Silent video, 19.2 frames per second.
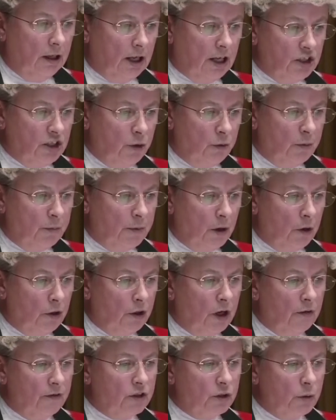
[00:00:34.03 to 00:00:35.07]
As you were
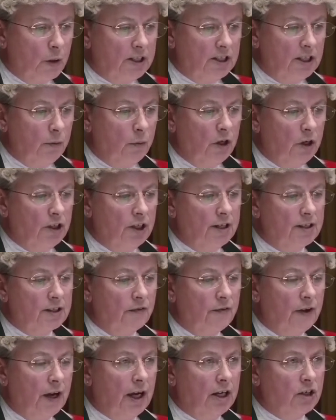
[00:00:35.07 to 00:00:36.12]
both over 21
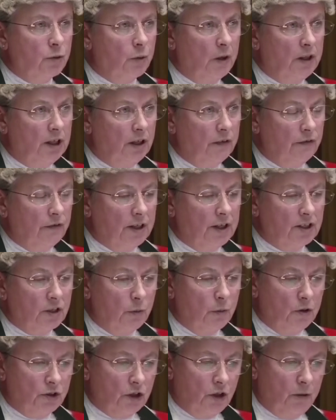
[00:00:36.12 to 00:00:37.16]
years of age when the
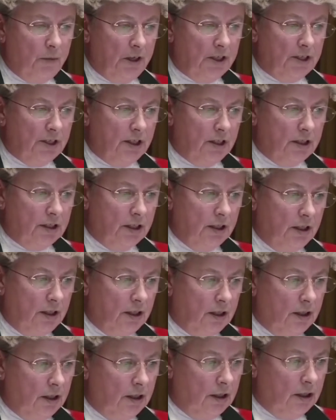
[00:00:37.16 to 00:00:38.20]
offence was committed,
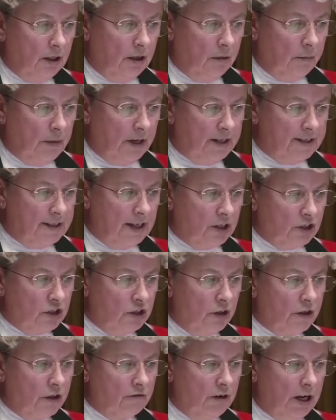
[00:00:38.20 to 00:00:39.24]
by
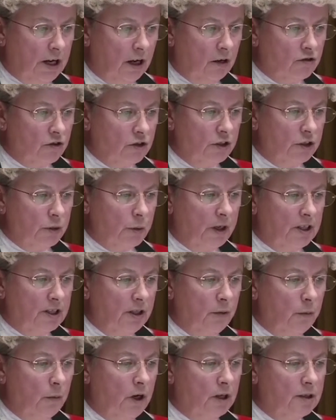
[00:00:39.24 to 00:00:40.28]
Section
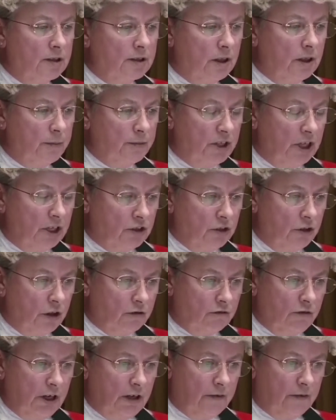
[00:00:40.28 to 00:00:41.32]
321, subsection
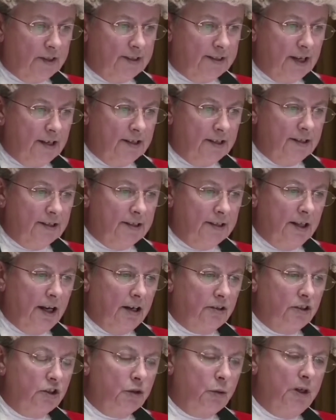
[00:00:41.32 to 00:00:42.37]
3 of the Sentencing
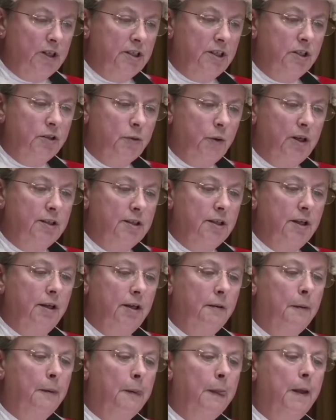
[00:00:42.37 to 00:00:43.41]
Act
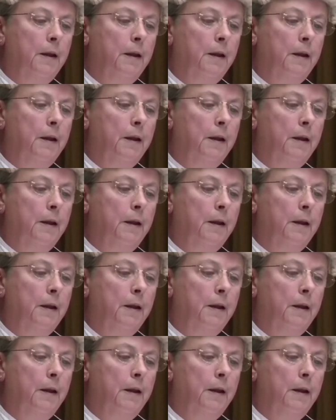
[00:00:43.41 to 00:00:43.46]
2020,